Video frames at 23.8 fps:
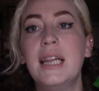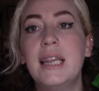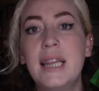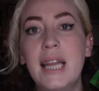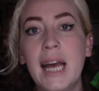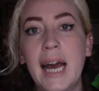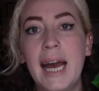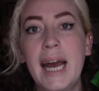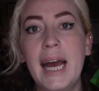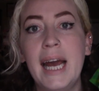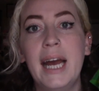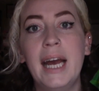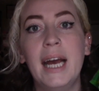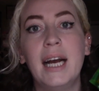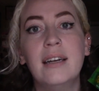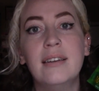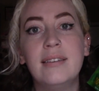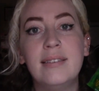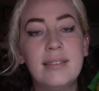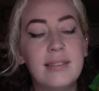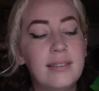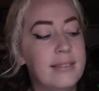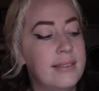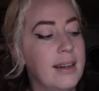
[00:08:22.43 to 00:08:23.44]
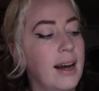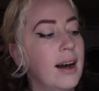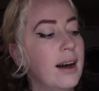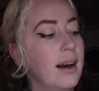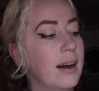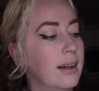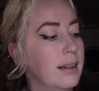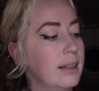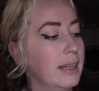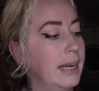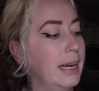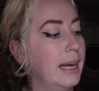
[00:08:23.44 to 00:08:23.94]
They
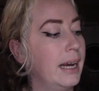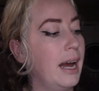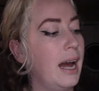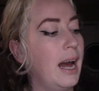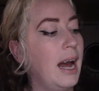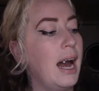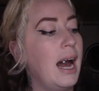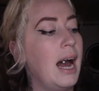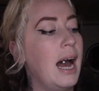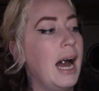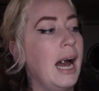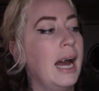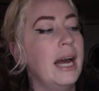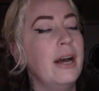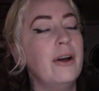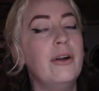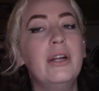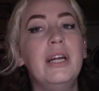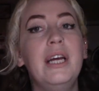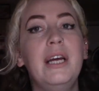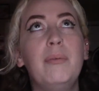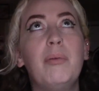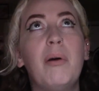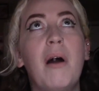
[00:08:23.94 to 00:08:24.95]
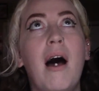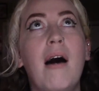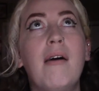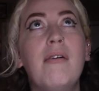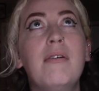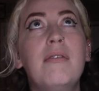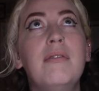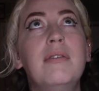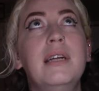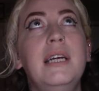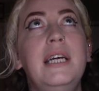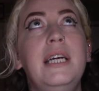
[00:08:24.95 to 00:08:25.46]
stuck. Like, I only
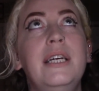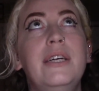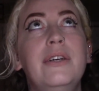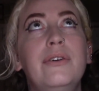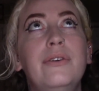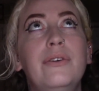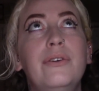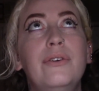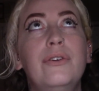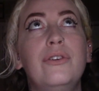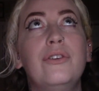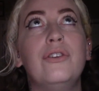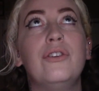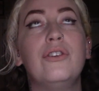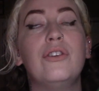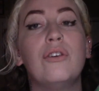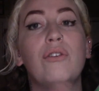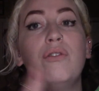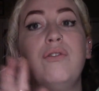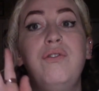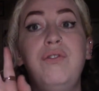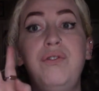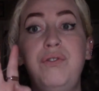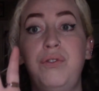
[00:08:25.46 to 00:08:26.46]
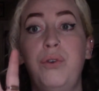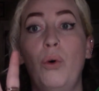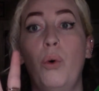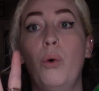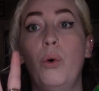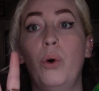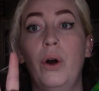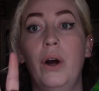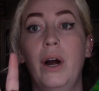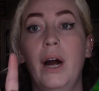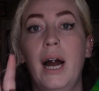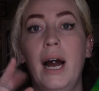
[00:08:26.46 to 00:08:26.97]
probably used
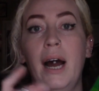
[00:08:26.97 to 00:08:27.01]
four